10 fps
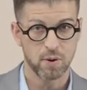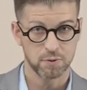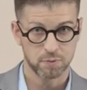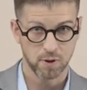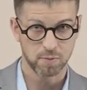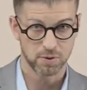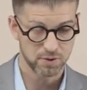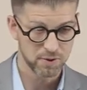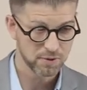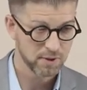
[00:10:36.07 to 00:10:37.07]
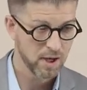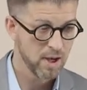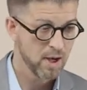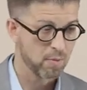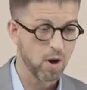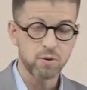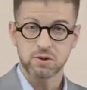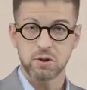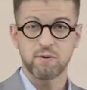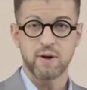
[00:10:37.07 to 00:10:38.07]
Paul's purposes. Paul
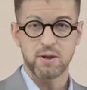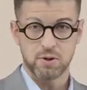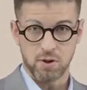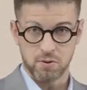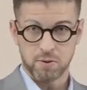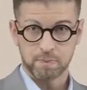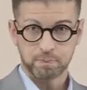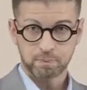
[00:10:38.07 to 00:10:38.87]
wants to unify the church.